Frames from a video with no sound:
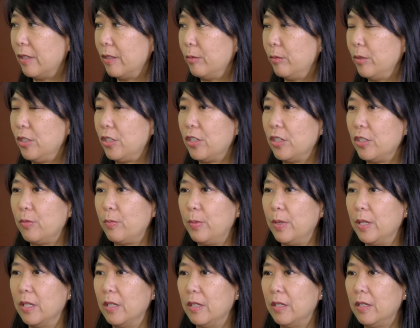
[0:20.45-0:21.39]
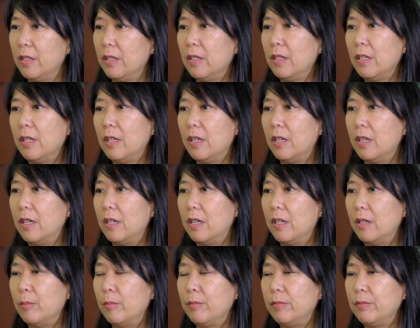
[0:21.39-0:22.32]
which has been
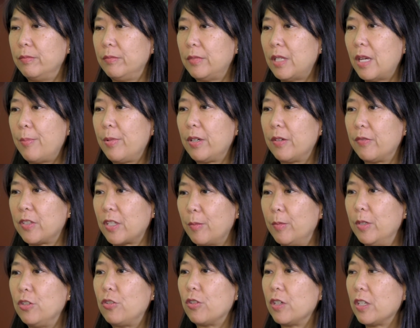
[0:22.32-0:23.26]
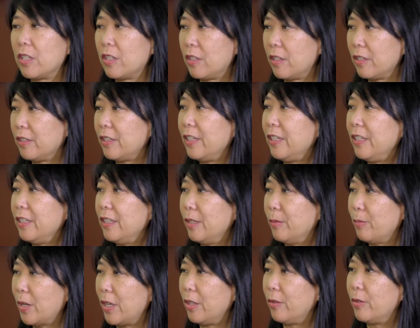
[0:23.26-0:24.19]
a topic of some interest lately
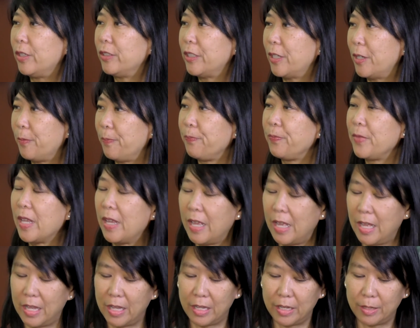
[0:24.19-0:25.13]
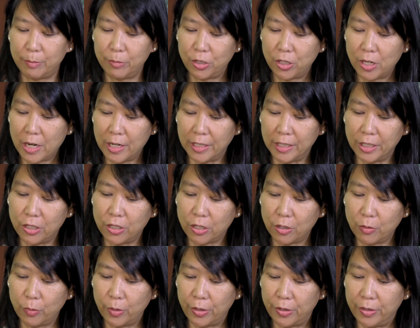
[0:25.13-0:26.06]
in Palo Alto. Gennady, let's
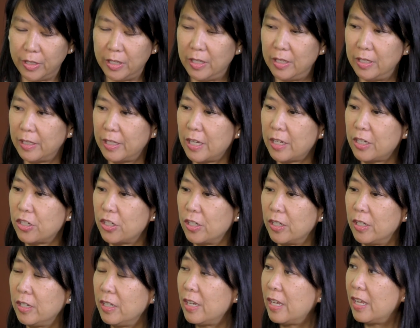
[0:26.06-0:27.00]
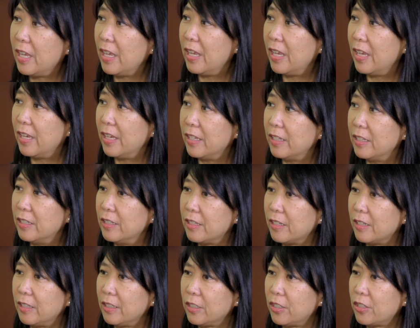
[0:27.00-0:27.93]
start with the election, and
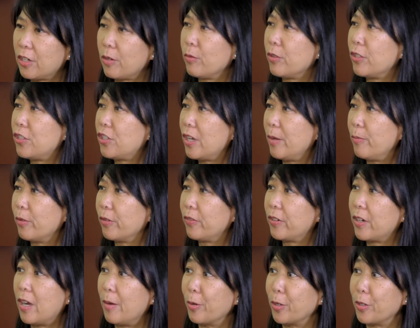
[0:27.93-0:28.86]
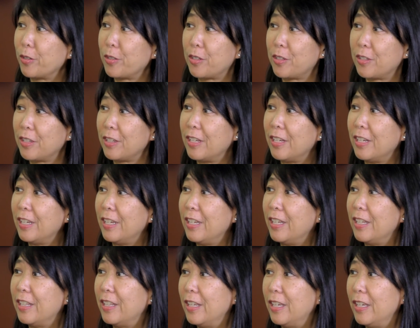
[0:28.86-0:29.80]
let's start with the Chamber of Commerce.
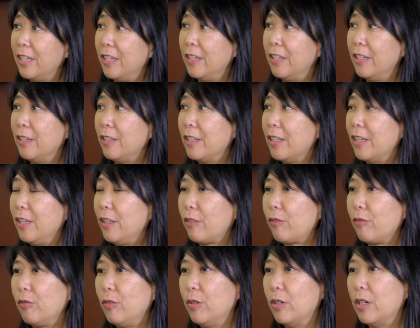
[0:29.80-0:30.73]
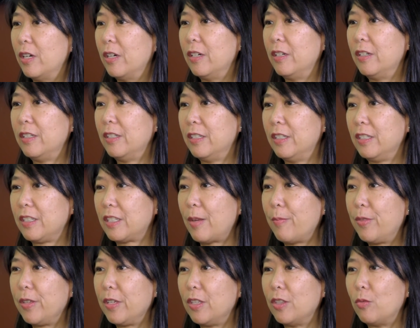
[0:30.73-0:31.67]
They threw
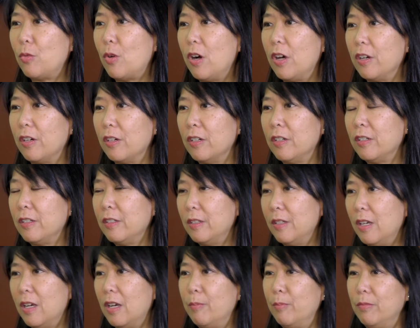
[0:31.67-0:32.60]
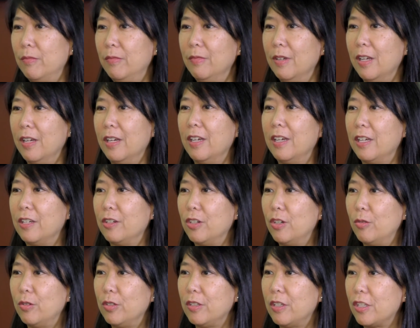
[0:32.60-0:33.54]
something in the water,
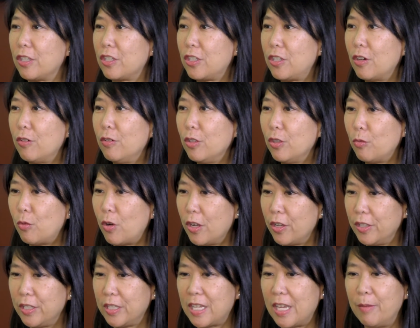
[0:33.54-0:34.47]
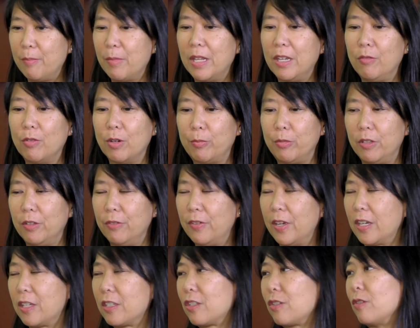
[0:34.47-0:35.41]
a stone in the water that's had many ripple
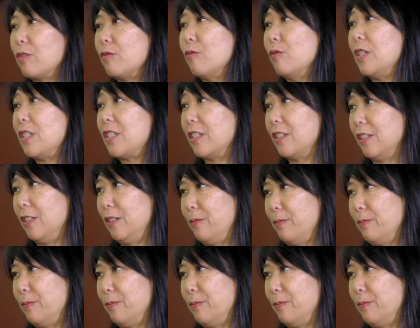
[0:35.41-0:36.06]
effects recently.